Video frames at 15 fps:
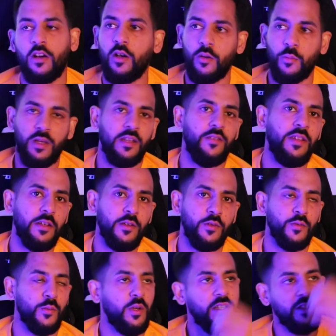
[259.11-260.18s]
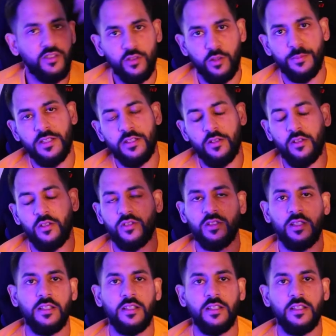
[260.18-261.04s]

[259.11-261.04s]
Oh, well, if that doesn't work, just up the dose.